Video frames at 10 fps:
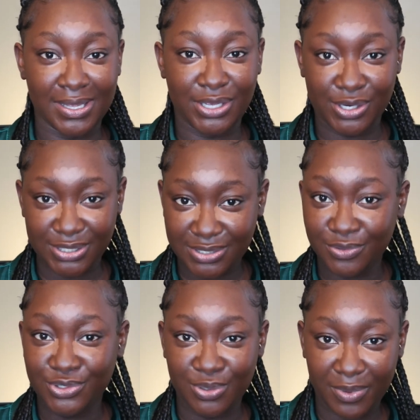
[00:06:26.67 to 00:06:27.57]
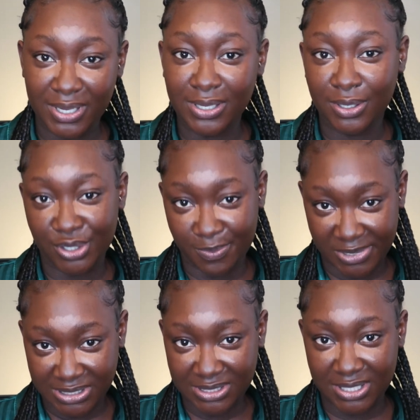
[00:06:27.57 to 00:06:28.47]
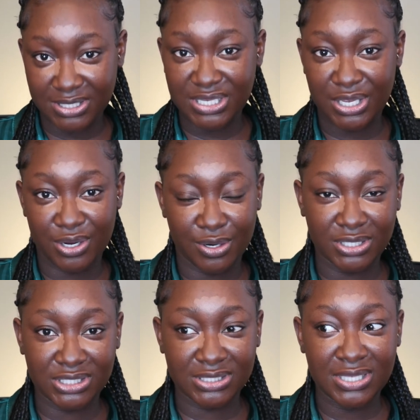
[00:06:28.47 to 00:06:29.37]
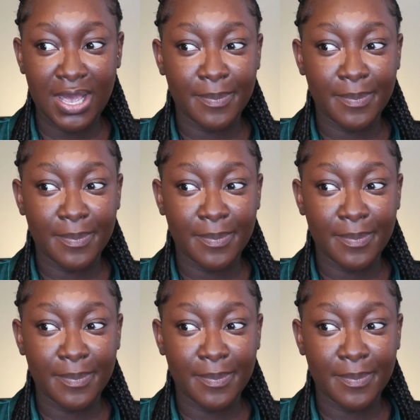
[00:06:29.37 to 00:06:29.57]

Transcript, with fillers: like you're still doing good business and you're not just,